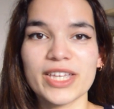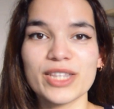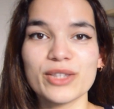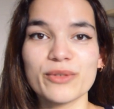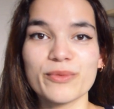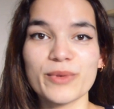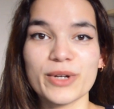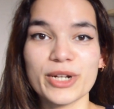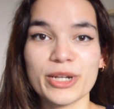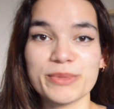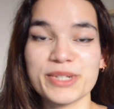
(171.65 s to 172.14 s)
In the
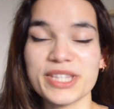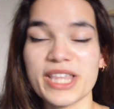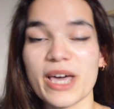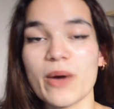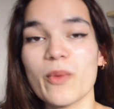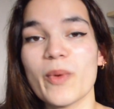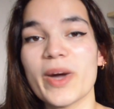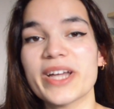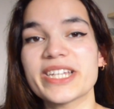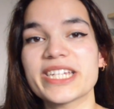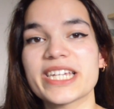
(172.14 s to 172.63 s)
run-up to their
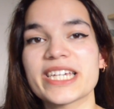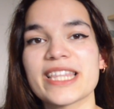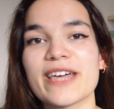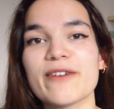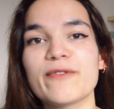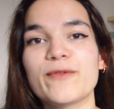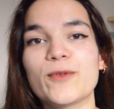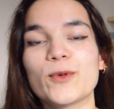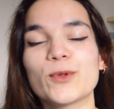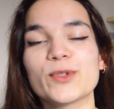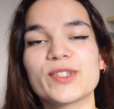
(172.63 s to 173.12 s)
wedding, they're
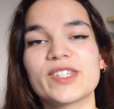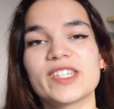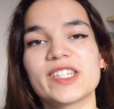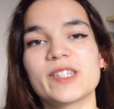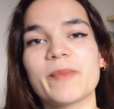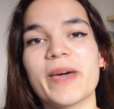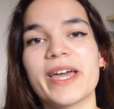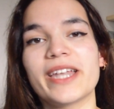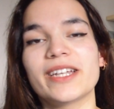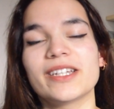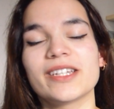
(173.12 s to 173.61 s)
forced to
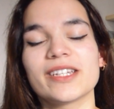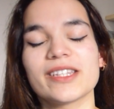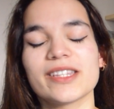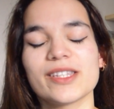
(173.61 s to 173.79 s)
spend